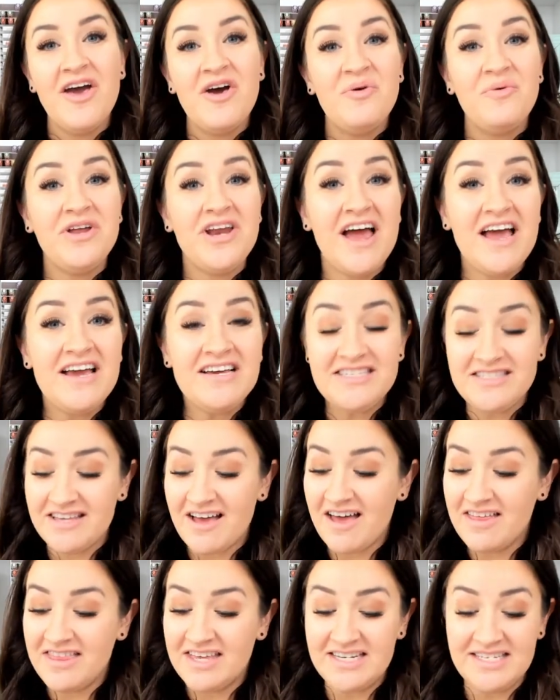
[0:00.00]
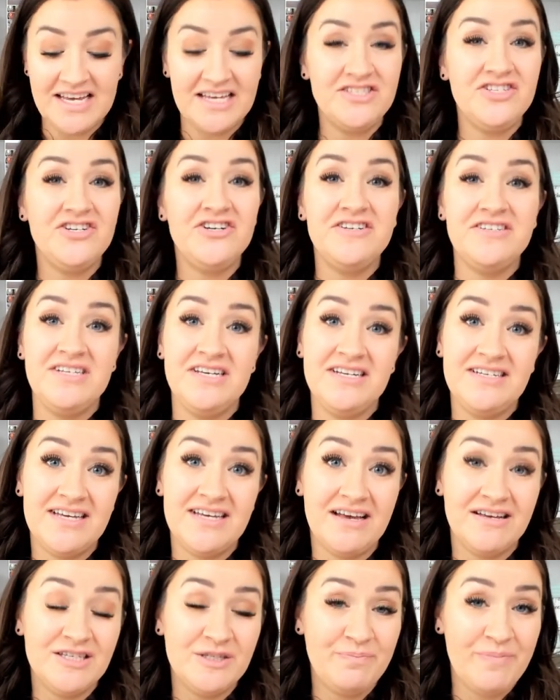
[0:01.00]
When I saw the Desert
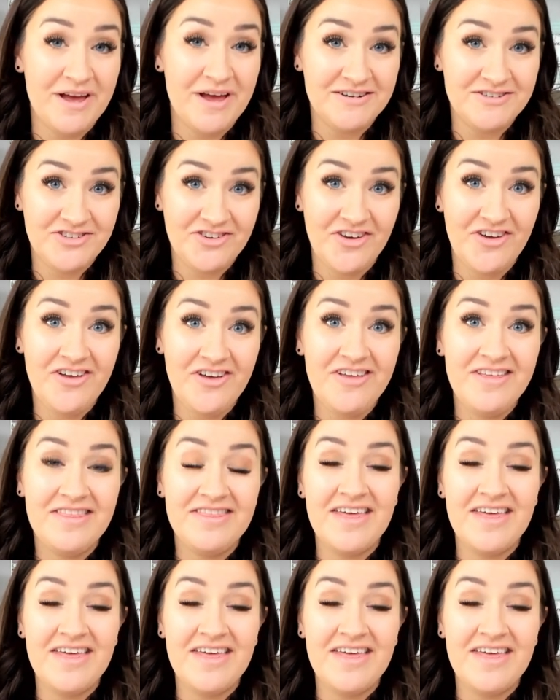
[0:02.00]
Details bundle